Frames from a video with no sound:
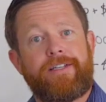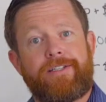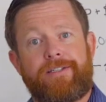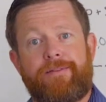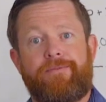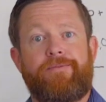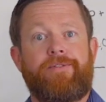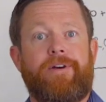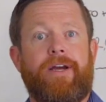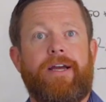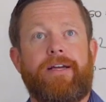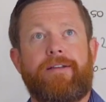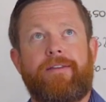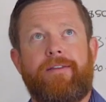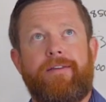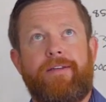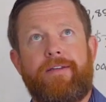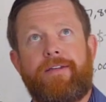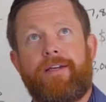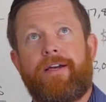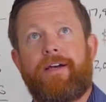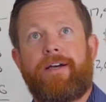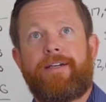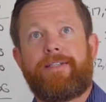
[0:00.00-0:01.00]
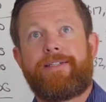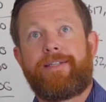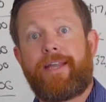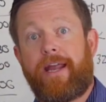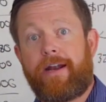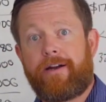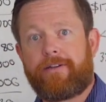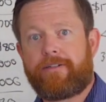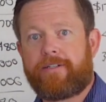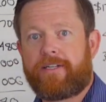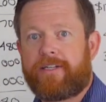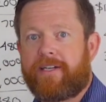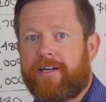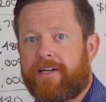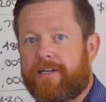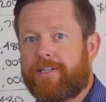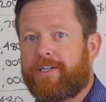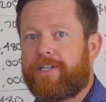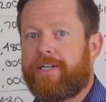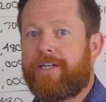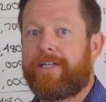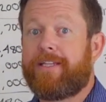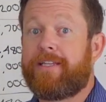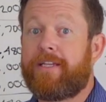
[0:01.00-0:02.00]
subtract the standard
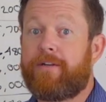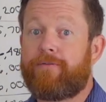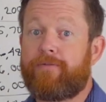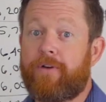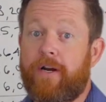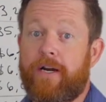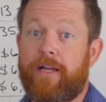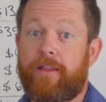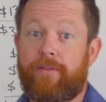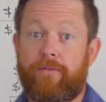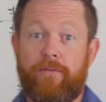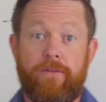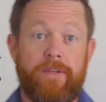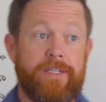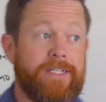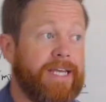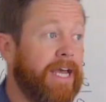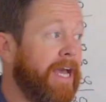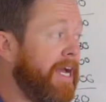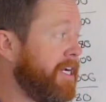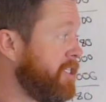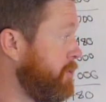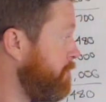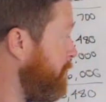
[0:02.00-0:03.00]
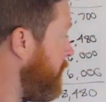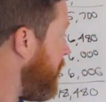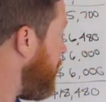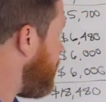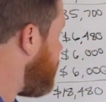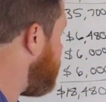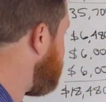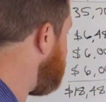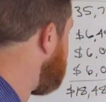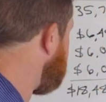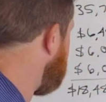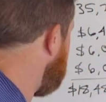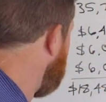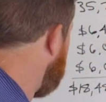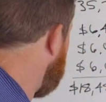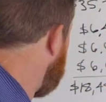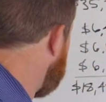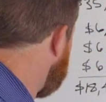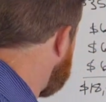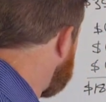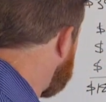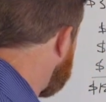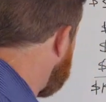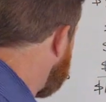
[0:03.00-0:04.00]
deduction, and then run it through the tax brackets.
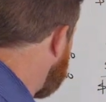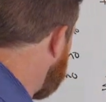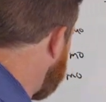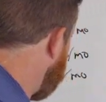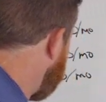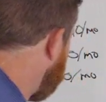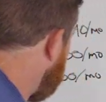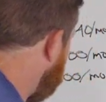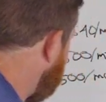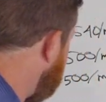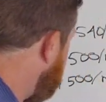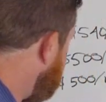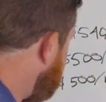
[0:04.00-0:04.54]
So then from